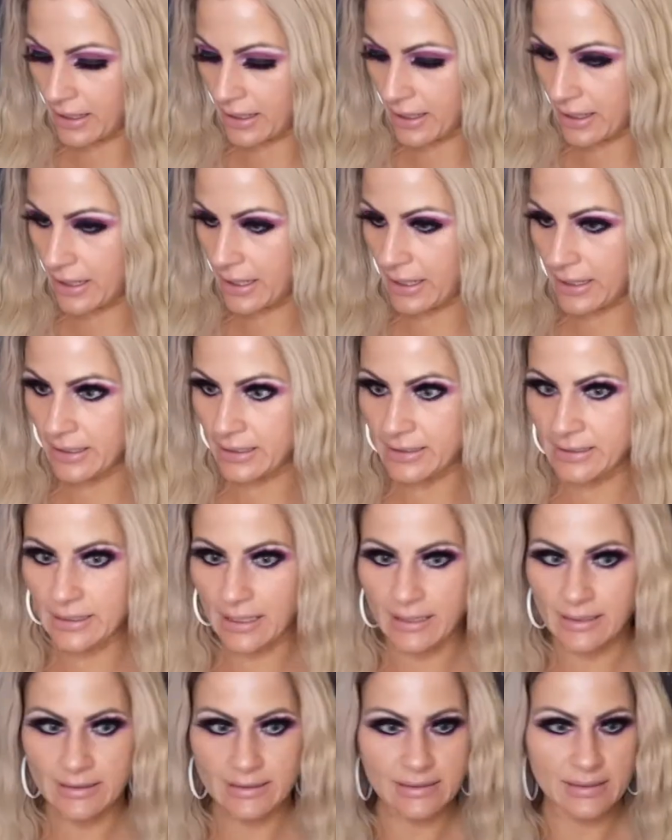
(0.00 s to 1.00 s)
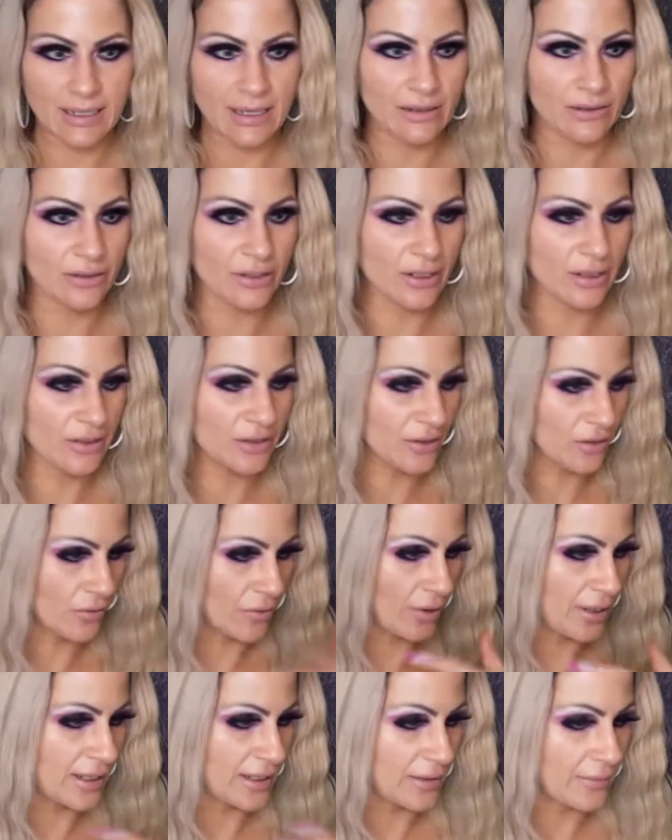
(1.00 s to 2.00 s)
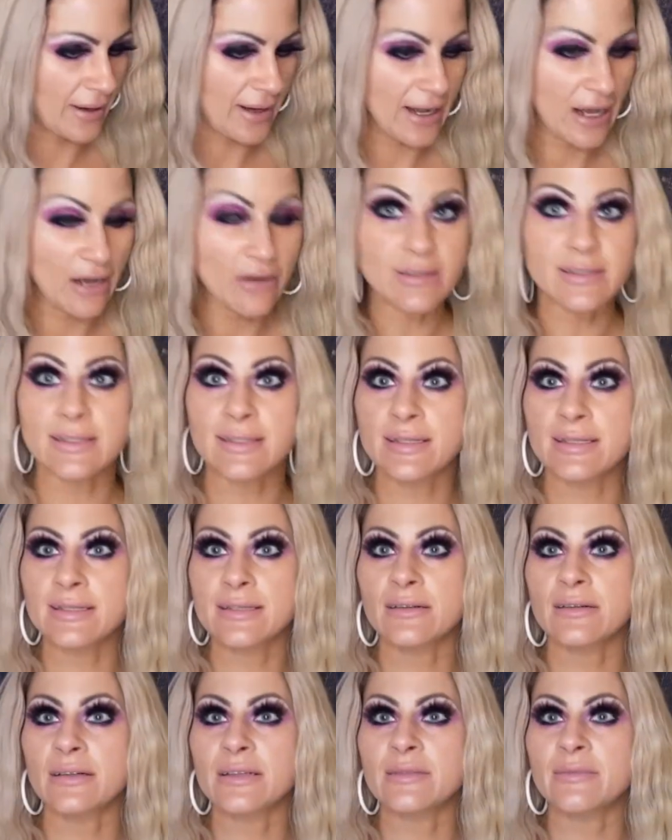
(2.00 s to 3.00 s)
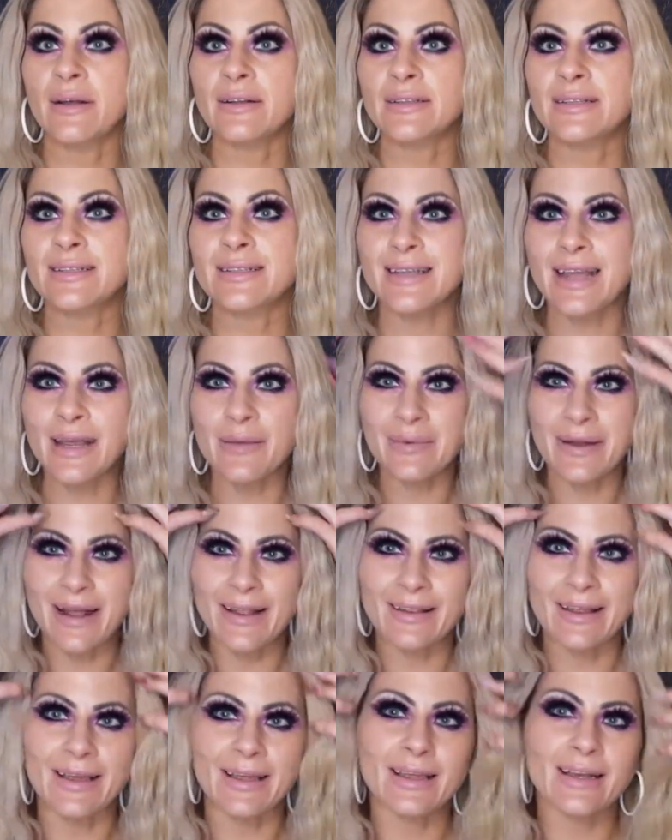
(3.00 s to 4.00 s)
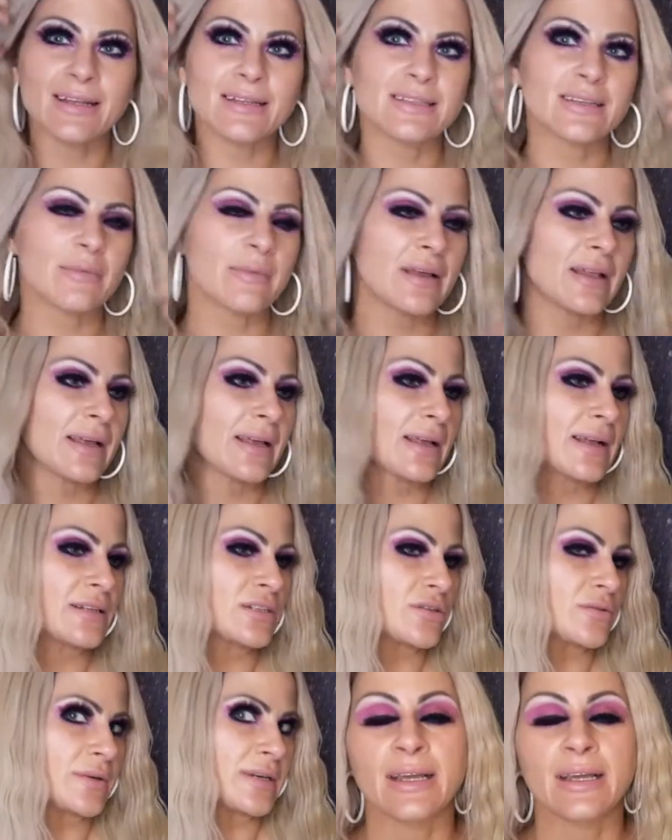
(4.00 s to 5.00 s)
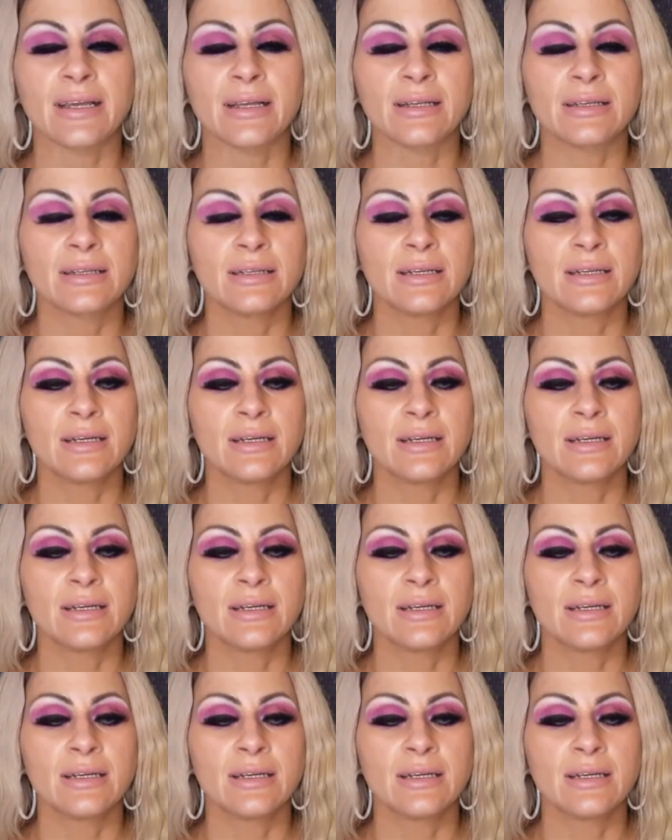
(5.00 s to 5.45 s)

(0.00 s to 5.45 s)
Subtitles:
it does look a little oily right now since it's still in its melted state, but I like it. It's giving me like a dewy.